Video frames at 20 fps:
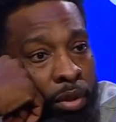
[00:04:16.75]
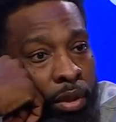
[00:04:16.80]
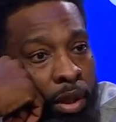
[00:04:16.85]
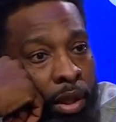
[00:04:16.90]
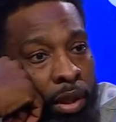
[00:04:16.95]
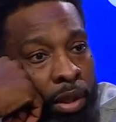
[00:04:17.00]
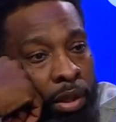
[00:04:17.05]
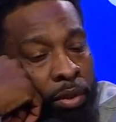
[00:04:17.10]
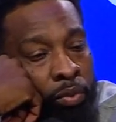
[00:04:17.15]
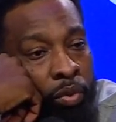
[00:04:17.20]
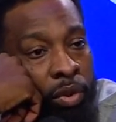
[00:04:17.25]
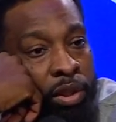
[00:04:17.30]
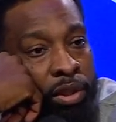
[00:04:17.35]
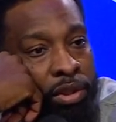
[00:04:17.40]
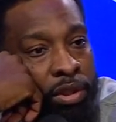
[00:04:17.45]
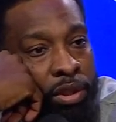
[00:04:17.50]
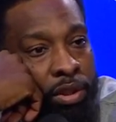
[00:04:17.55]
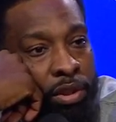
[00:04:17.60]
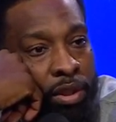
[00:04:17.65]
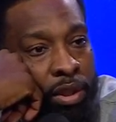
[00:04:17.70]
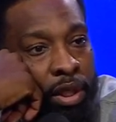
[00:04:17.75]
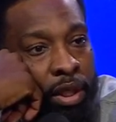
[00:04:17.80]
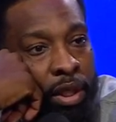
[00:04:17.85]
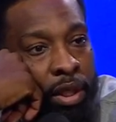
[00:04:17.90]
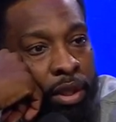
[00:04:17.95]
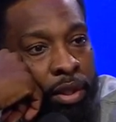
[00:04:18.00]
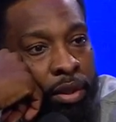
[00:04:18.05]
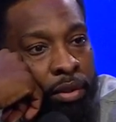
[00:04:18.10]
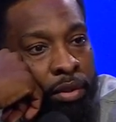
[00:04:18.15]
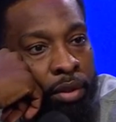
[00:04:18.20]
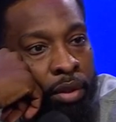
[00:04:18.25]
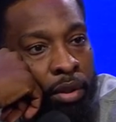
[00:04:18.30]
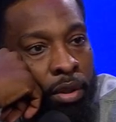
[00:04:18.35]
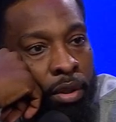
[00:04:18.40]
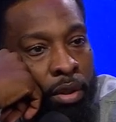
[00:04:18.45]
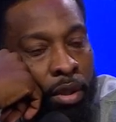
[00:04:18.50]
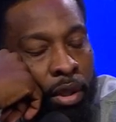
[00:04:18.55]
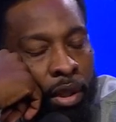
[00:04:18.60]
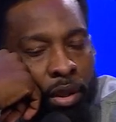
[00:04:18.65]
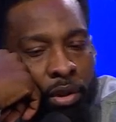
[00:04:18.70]
and what it took to get here
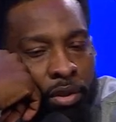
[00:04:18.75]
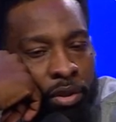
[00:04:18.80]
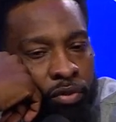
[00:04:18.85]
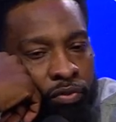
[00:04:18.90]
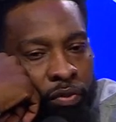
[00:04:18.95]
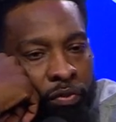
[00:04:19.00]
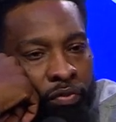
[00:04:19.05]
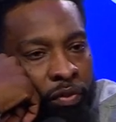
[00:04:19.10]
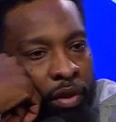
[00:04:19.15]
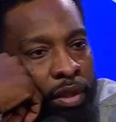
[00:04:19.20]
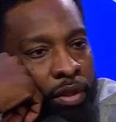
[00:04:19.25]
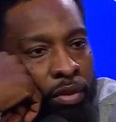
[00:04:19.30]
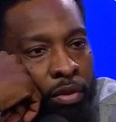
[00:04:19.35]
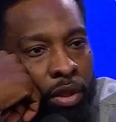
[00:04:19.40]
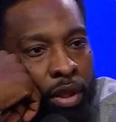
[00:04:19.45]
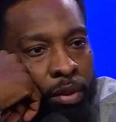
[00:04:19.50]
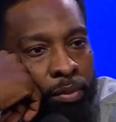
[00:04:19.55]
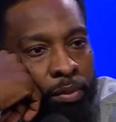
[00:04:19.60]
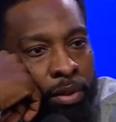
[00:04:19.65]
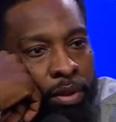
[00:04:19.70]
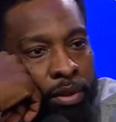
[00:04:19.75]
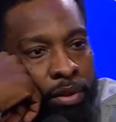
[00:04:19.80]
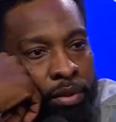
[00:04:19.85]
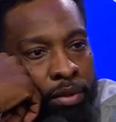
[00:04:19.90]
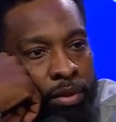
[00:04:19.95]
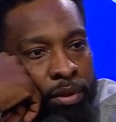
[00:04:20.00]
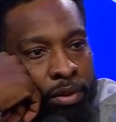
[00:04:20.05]
and you just reflect on that, man.